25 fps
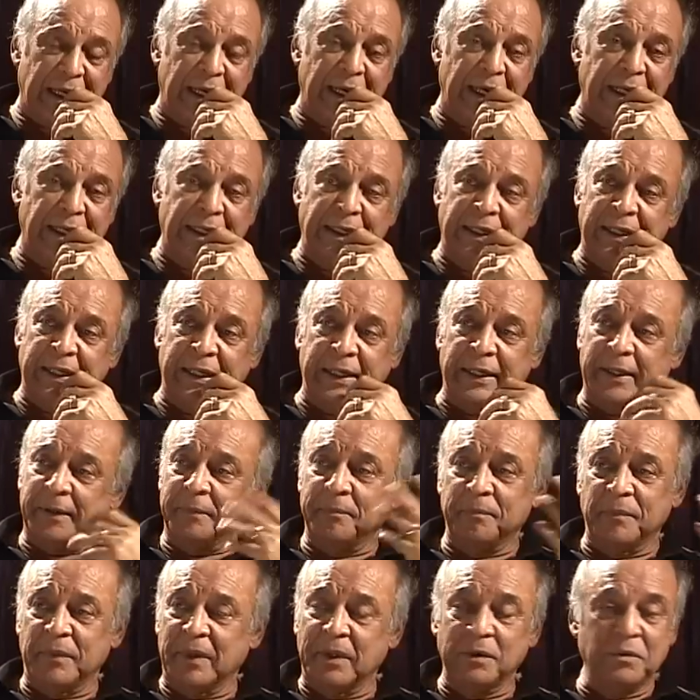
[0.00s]
And
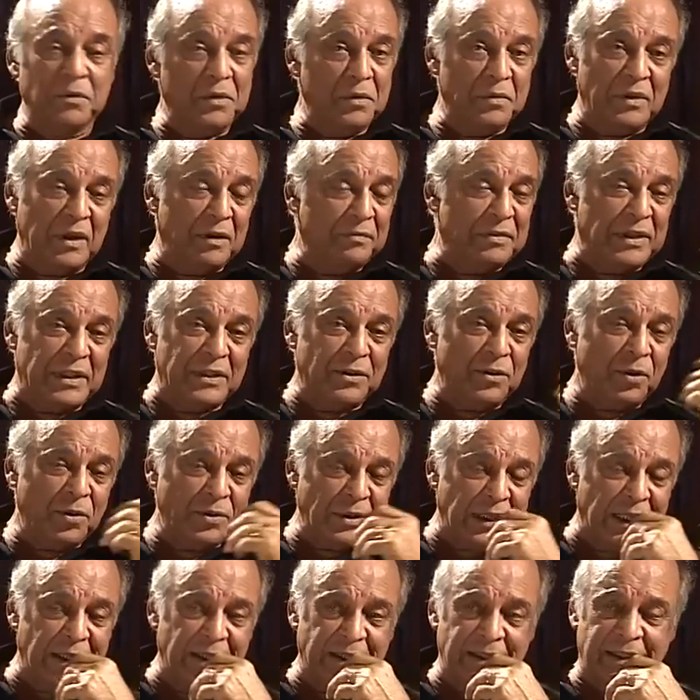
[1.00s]
um, you, you, never
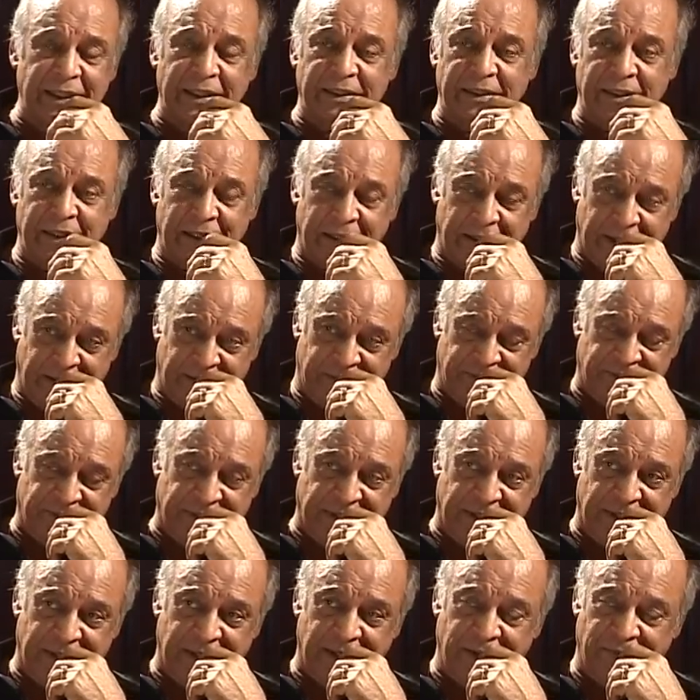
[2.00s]
taught anything
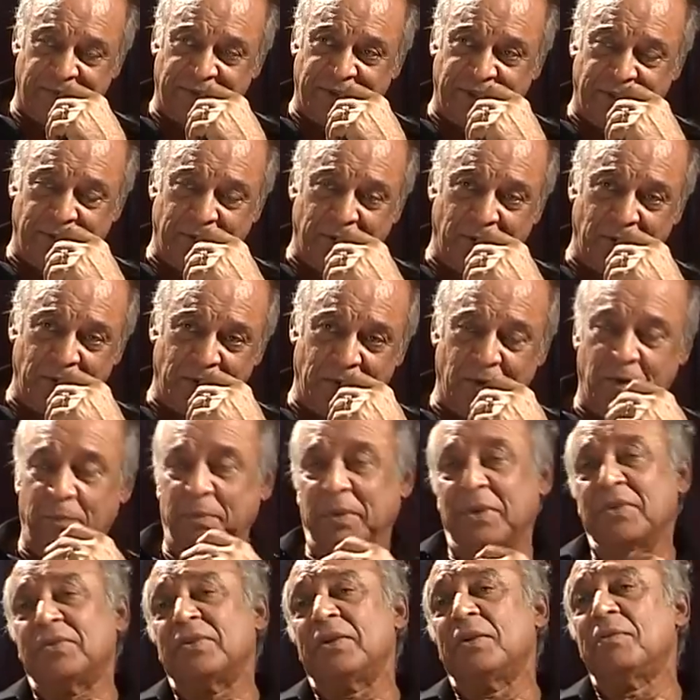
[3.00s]
thereafter, after the roll call,
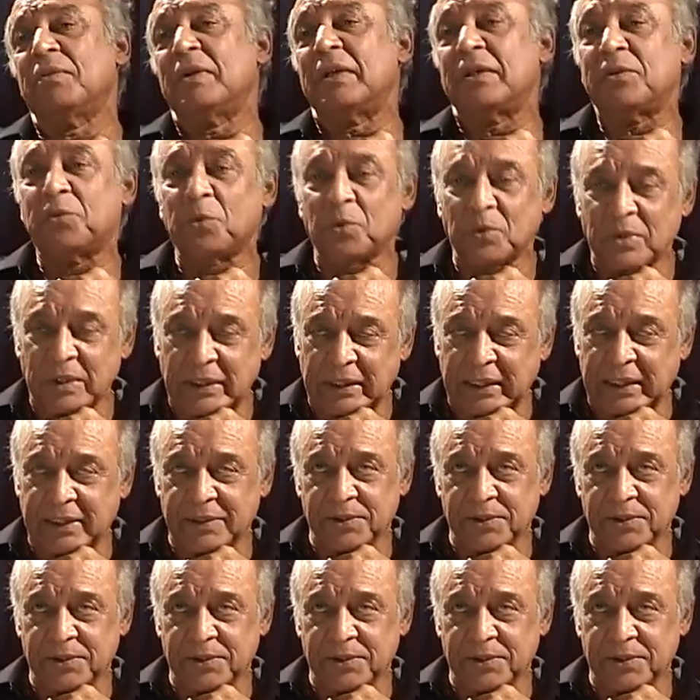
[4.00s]
because you were totally